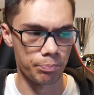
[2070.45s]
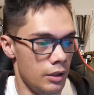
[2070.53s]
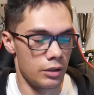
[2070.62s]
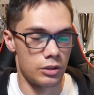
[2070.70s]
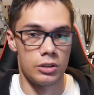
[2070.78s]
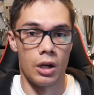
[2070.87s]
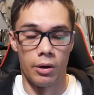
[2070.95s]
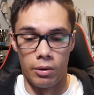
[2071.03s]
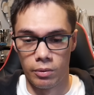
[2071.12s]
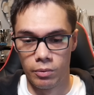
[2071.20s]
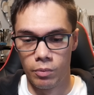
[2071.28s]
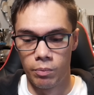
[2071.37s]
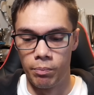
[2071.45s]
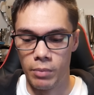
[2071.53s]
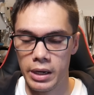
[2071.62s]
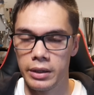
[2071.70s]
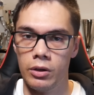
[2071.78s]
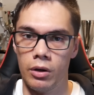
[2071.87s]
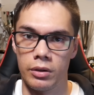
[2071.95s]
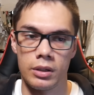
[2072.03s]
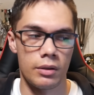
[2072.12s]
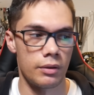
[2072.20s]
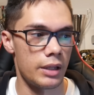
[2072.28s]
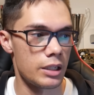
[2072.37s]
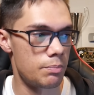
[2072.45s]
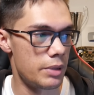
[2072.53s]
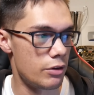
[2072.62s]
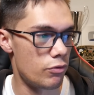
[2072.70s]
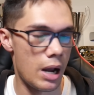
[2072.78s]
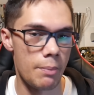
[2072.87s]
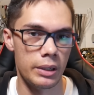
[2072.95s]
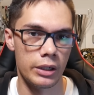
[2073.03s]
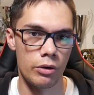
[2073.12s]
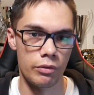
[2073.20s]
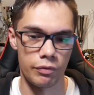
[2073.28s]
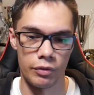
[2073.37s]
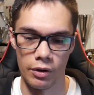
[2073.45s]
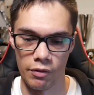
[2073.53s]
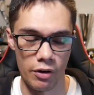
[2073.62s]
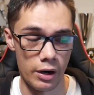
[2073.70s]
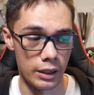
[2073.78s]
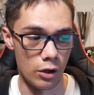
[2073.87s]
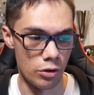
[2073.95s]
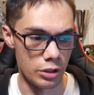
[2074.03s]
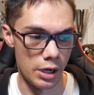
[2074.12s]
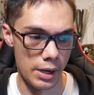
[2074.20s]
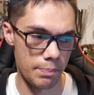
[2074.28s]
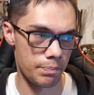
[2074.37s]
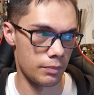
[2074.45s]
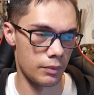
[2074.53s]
So, my God, that's me rambling on for a very long time.